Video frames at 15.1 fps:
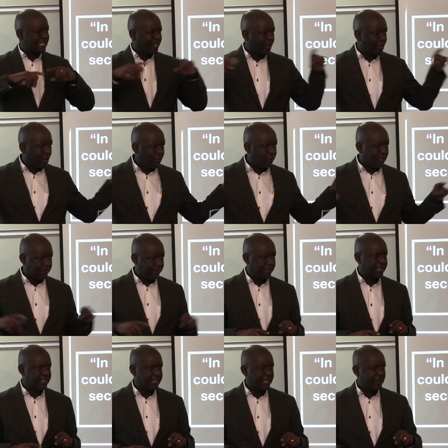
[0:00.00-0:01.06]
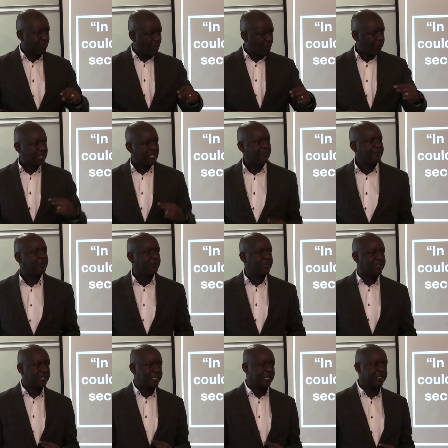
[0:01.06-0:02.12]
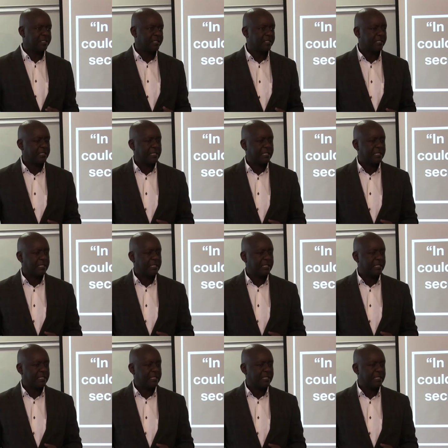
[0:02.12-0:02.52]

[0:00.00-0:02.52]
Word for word: the global president, walks up to the stage